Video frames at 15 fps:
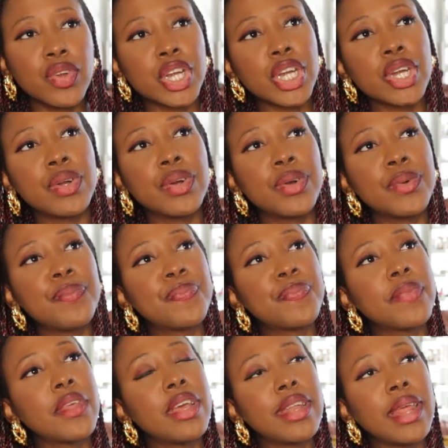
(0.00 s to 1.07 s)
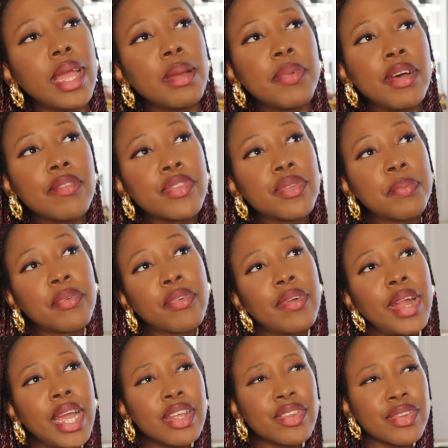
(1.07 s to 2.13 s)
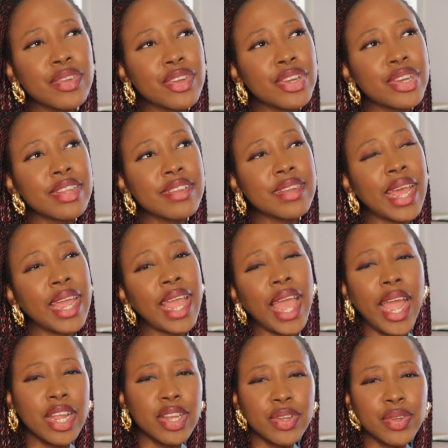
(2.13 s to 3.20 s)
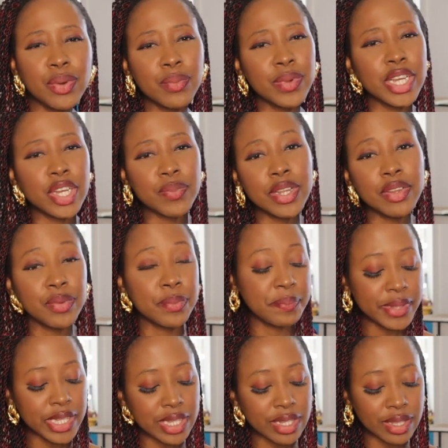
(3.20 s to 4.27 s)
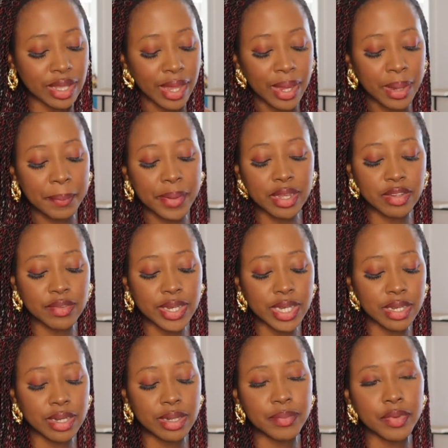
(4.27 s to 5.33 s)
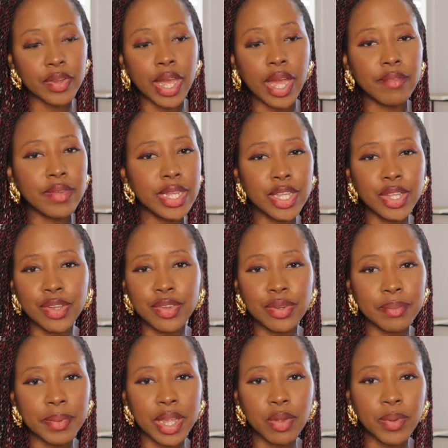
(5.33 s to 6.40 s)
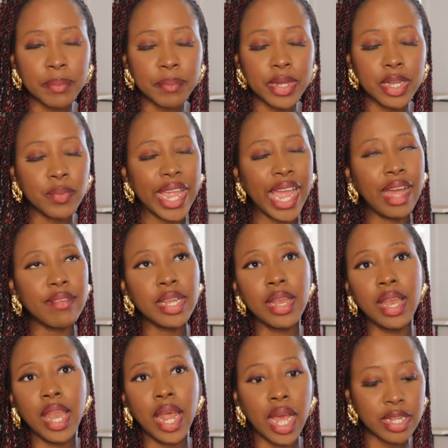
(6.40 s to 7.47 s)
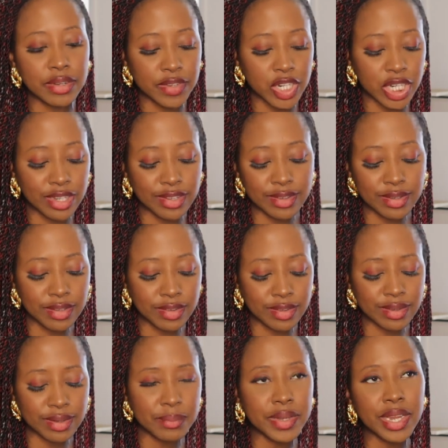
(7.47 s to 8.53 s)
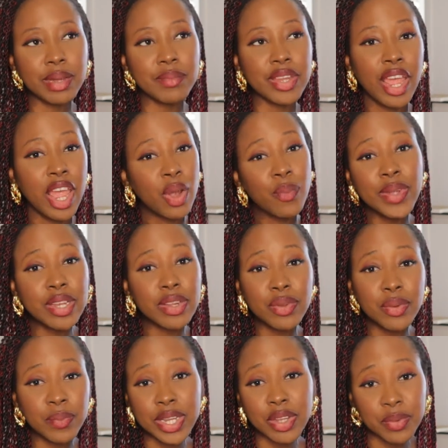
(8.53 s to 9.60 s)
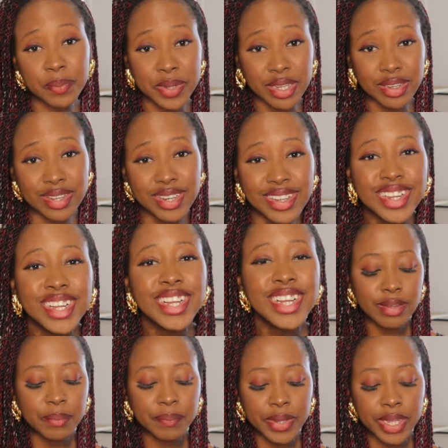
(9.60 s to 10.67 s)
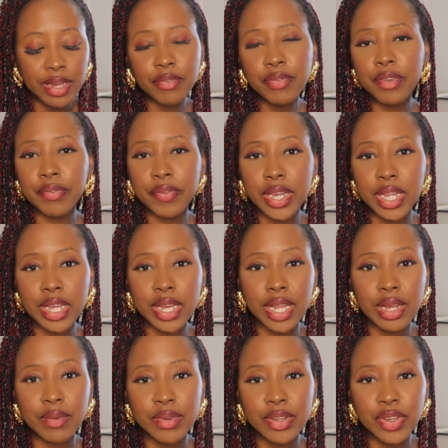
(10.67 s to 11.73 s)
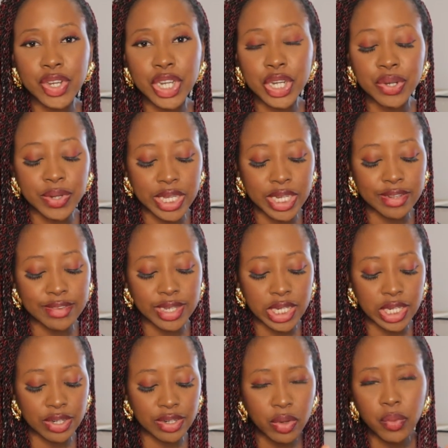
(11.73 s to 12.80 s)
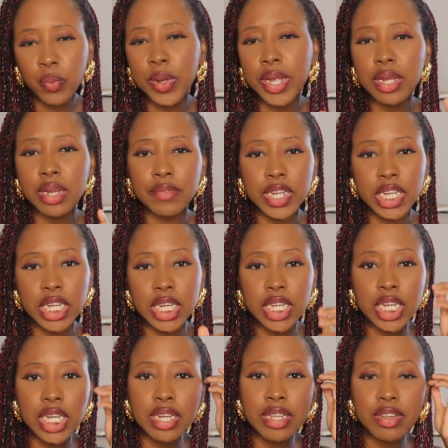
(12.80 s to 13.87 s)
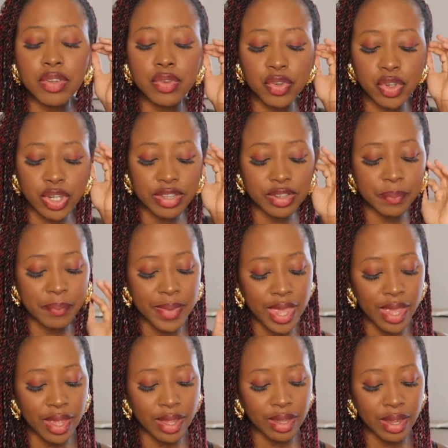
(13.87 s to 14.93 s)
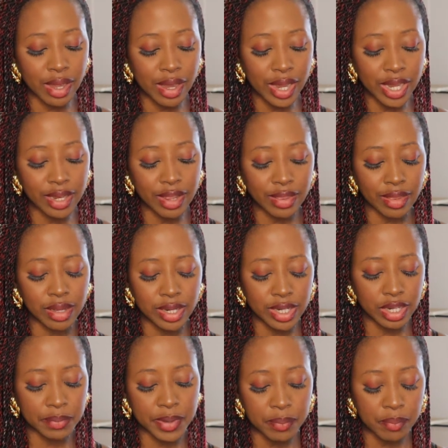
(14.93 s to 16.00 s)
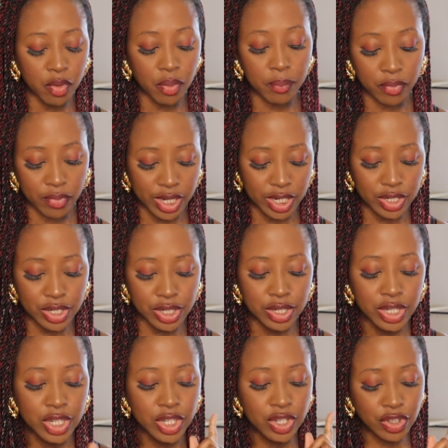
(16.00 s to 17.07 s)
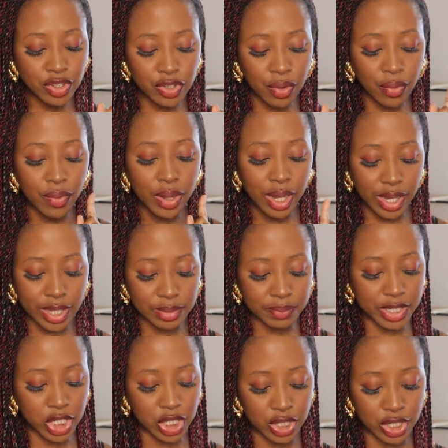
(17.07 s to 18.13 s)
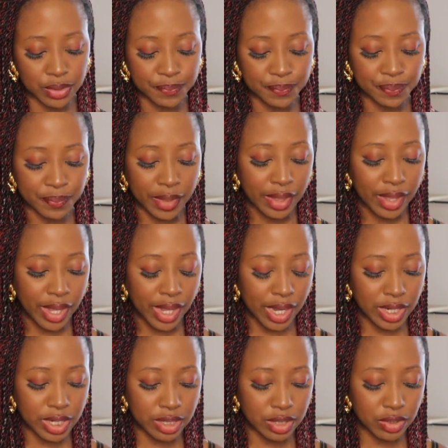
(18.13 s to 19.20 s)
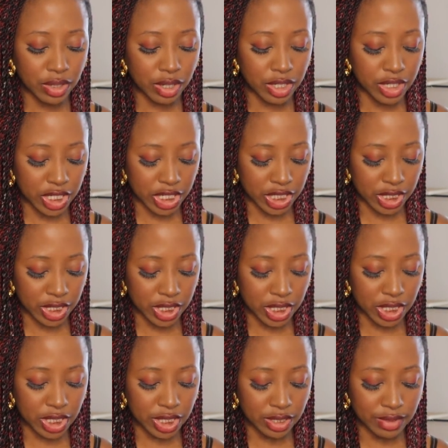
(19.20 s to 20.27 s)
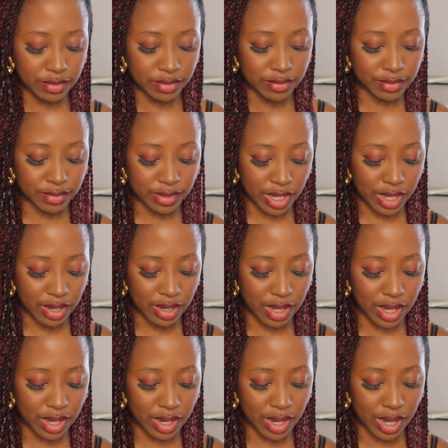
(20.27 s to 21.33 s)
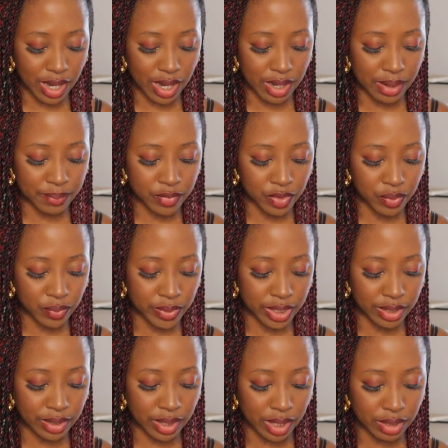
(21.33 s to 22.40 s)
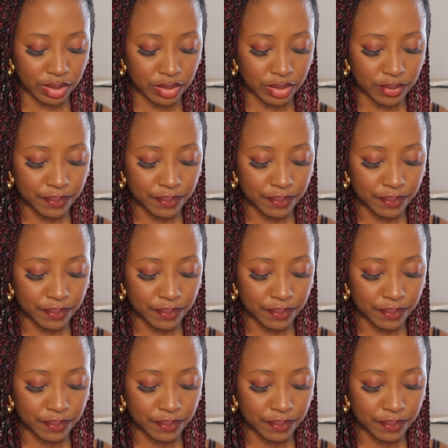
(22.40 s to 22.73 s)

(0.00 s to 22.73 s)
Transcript: to show a type of surprise, or just like, I don't know which one to pick, because when it comes to having YouTube equipment, we have a lot of choices, so sometimes we don't know what to pick. That's a bit of the feeling that I want to showcase here. Quick of changes to just make anything a little bit more brighter. So let me show you. I go on changes and then I'm doing that.